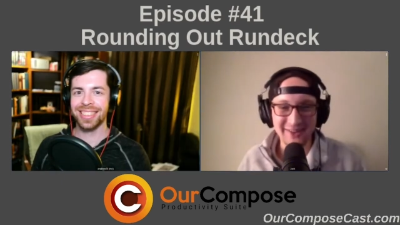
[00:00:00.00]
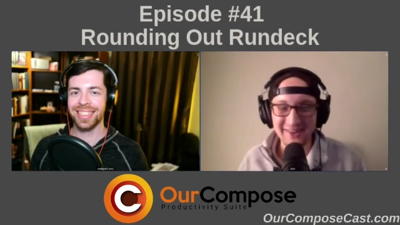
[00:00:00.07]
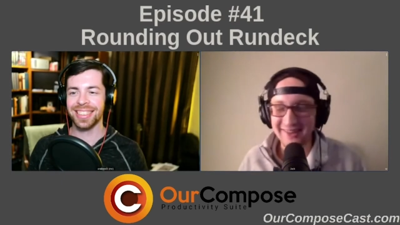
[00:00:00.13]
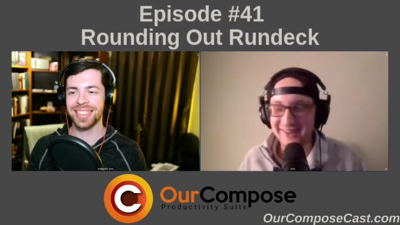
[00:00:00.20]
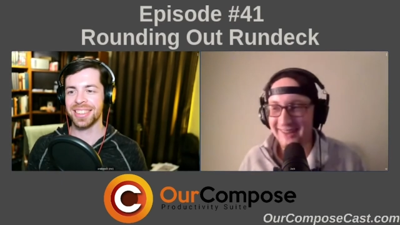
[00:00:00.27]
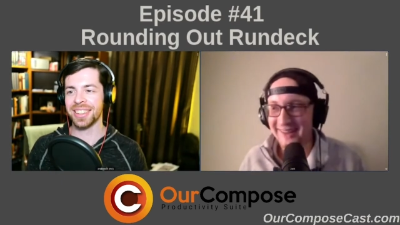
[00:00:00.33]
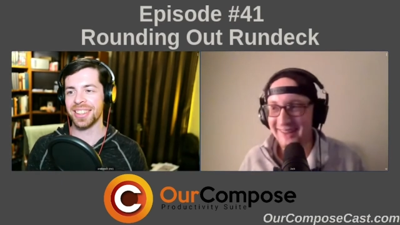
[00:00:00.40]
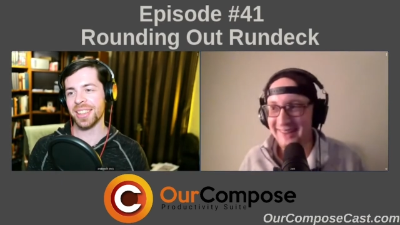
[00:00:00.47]

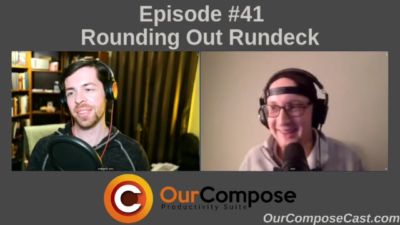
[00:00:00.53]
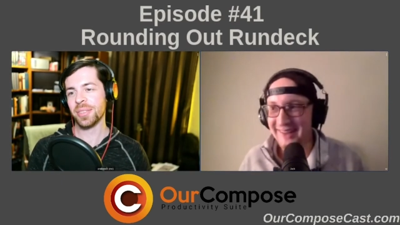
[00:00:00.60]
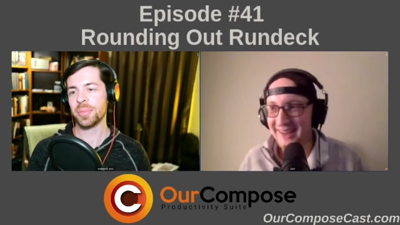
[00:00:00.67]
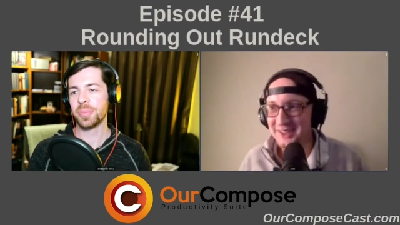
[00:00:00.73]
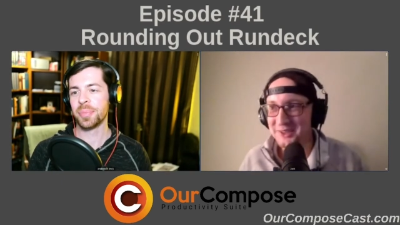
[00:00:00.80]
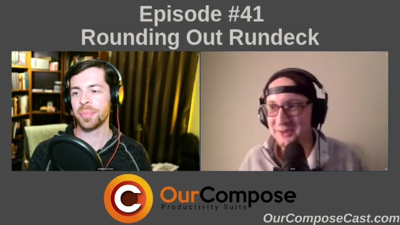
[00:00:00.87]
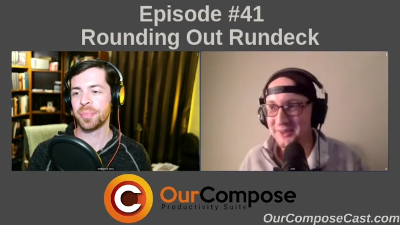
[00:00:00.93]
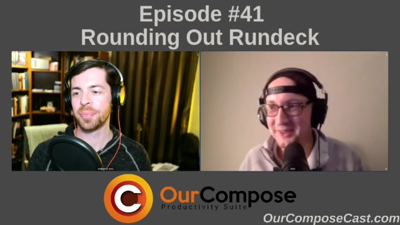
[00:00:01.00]
Speaker 1: Uh, the
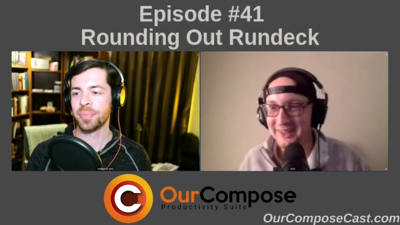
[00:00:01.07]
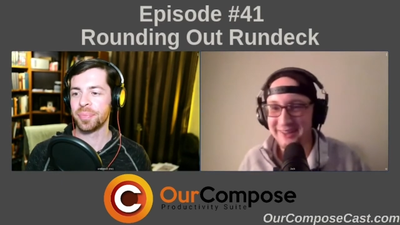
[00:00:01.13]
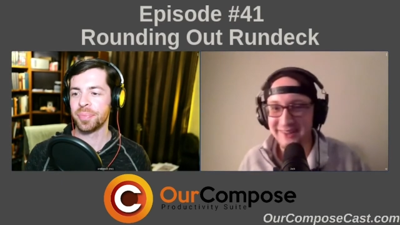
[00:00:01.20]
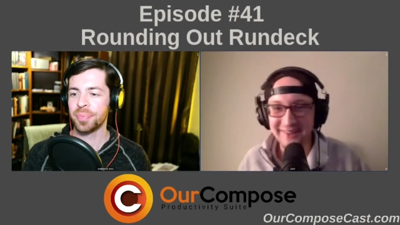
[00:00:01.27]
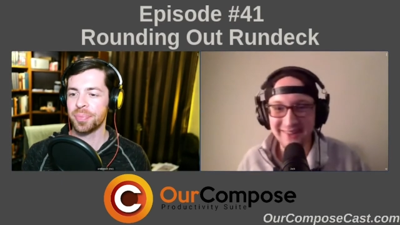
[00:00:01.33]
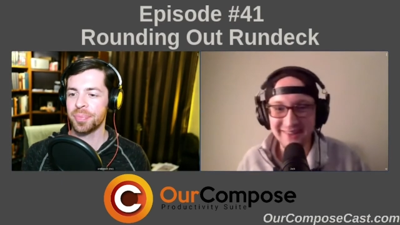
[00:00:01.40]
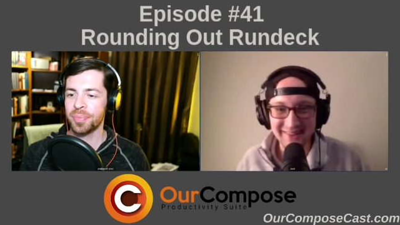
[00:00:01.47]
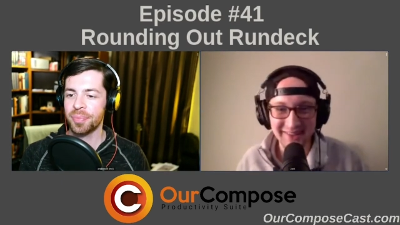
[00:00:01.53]
next one here,
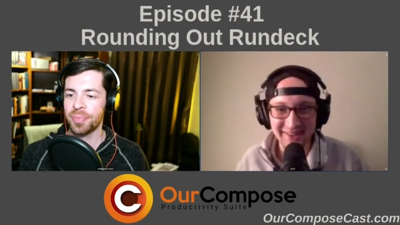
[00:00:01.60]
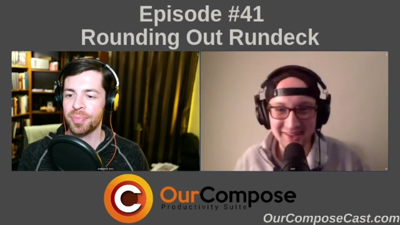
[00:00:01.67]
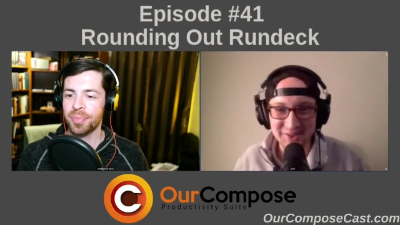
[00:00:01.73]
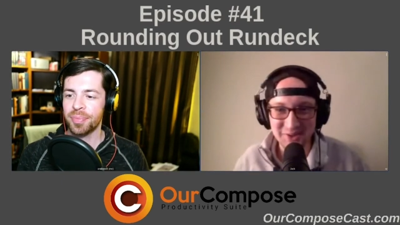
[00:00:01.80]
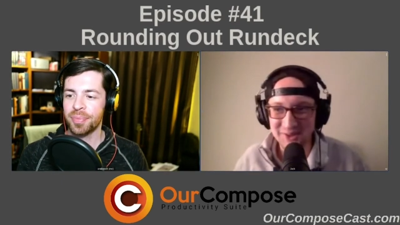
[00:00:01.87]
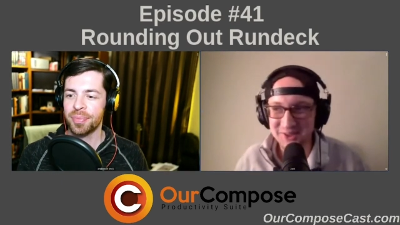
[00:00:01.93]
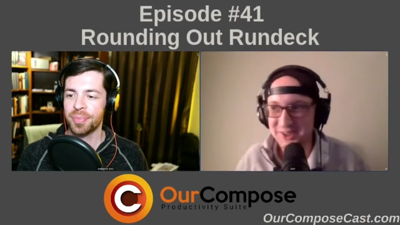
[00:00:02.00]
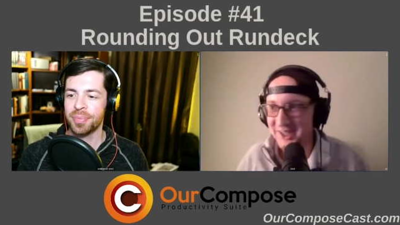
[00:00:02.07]
the next
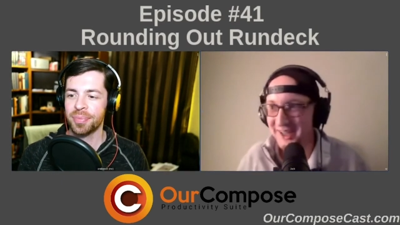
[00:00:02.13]
question I have